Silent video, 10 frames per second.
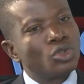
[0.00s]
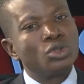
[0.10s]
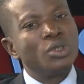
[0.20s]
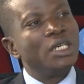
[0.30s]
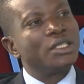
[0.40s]

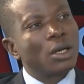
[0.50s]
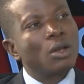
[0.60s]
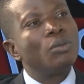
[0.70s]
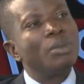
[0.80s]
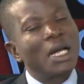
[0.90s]
to this
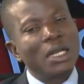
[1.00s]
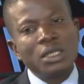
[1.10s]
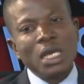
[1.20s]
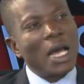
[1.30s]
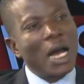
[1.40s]

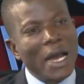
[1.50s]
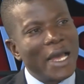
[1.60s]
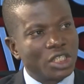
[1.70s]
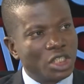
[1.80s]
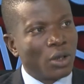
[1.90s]
global uh,
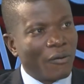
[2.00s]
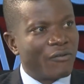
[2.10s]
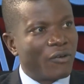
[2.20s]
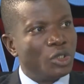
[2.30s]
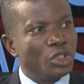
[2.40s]
exchange of
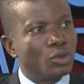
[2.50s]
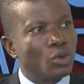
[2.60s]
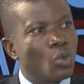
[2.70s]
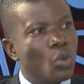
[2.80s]
information.